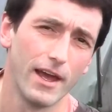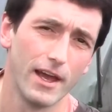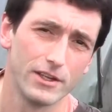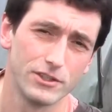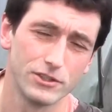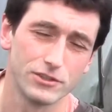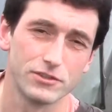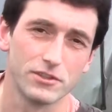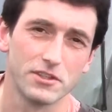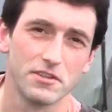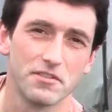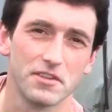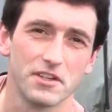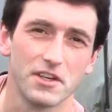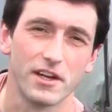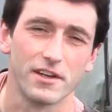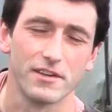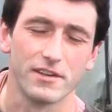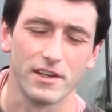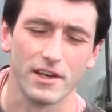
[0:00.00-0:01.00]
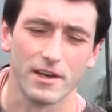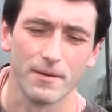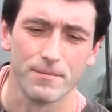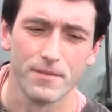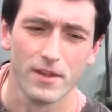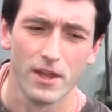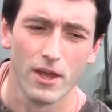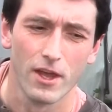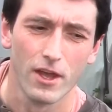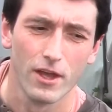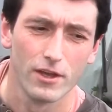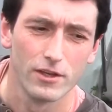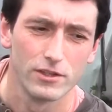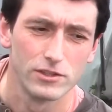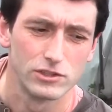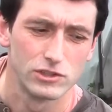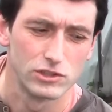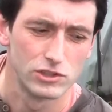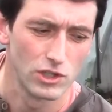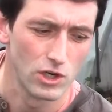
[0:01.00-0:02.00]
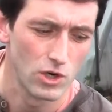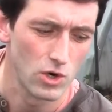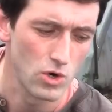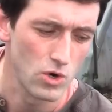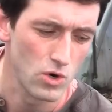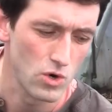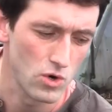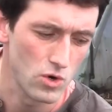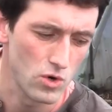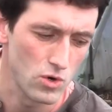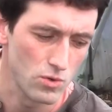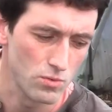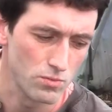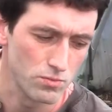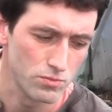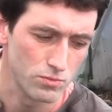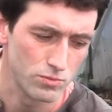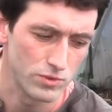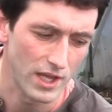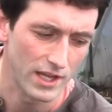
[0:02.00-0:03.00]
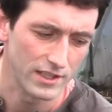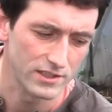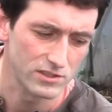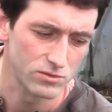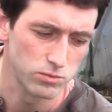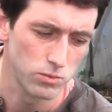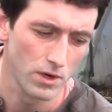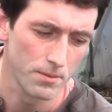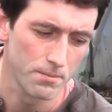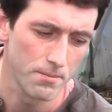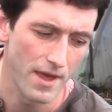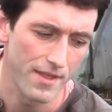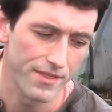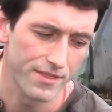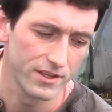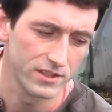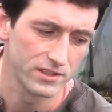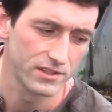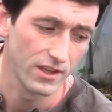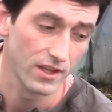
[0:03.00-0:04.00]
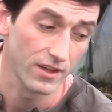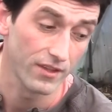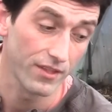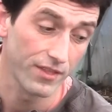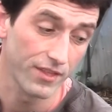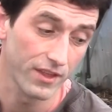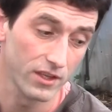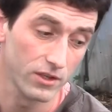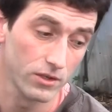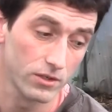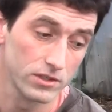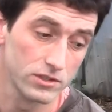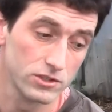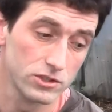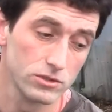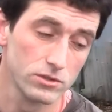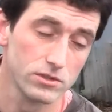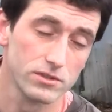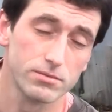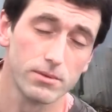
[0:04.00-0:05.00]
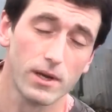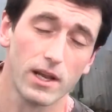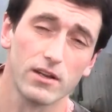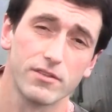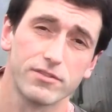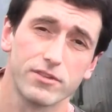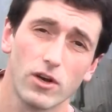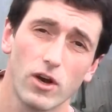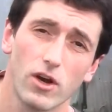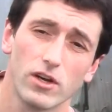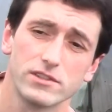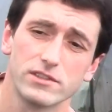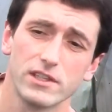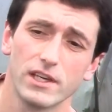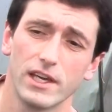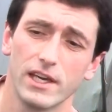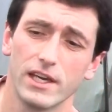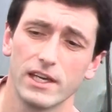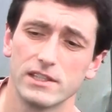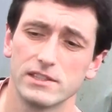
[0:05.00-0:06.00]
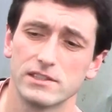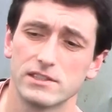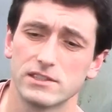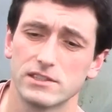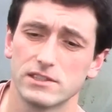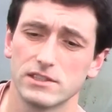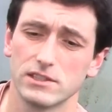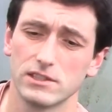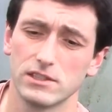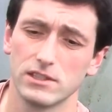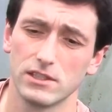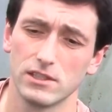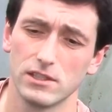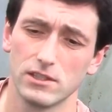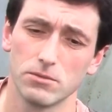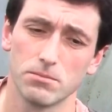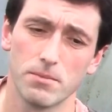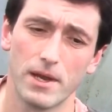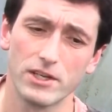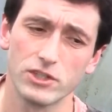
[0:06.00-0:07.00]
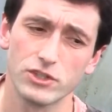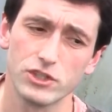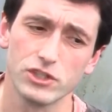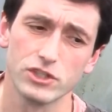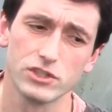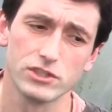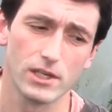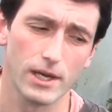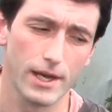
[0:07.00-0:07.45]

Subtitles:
just to give you an idea. So that's one method. The other thing you can do as well, of course, is you mentioned